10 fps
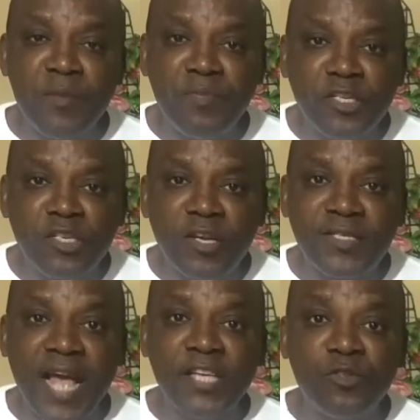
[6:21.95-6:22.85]
A picture
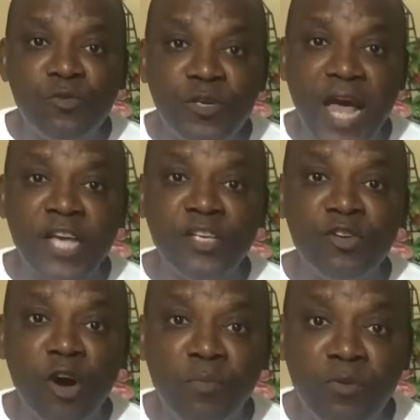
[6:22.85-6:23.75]
that is good and
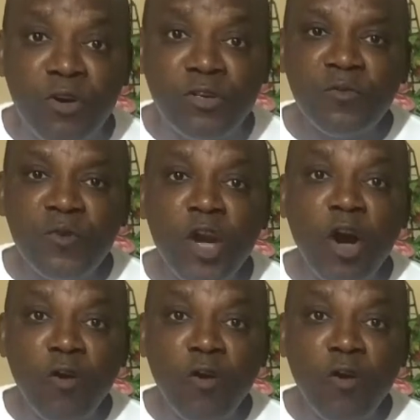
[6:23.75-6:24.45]
you upload will